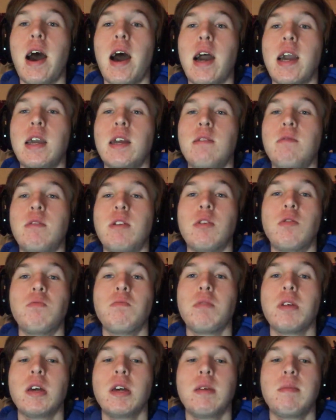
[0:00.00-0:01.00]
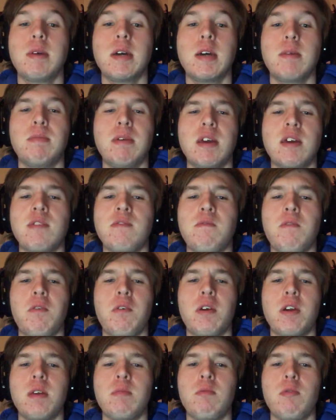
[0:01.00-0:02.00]
I don't play my
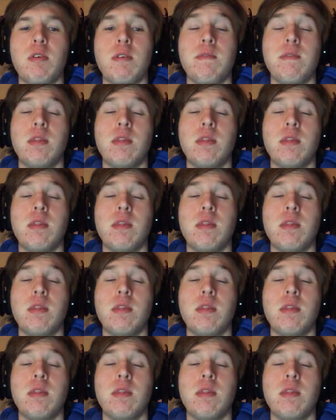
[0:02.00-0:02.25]
PS4 anymore,